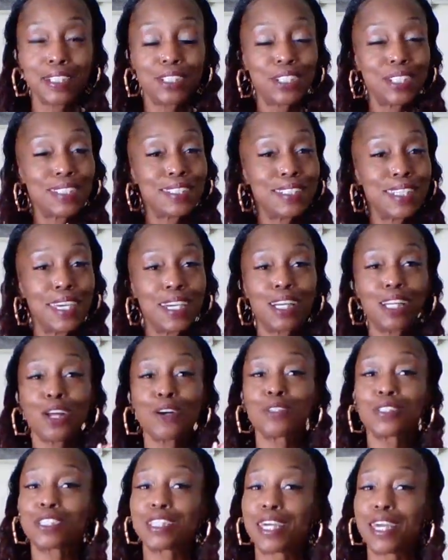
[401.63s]
Just stay
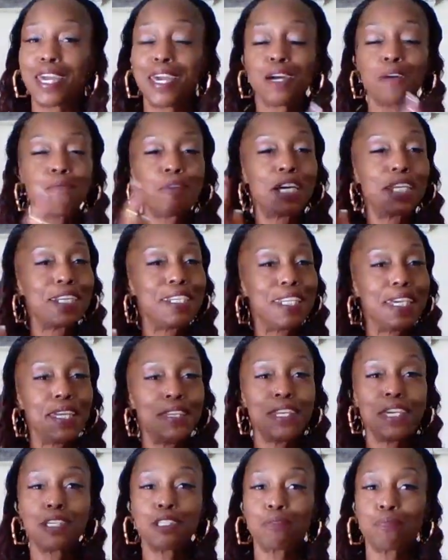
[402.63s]
close to him underneath
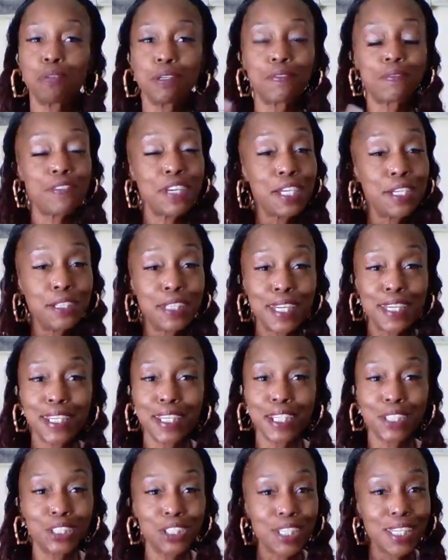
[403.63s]
his pavilion
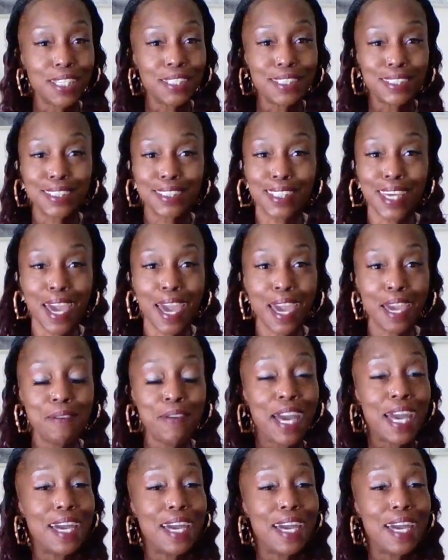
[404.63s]
in Jesus' name.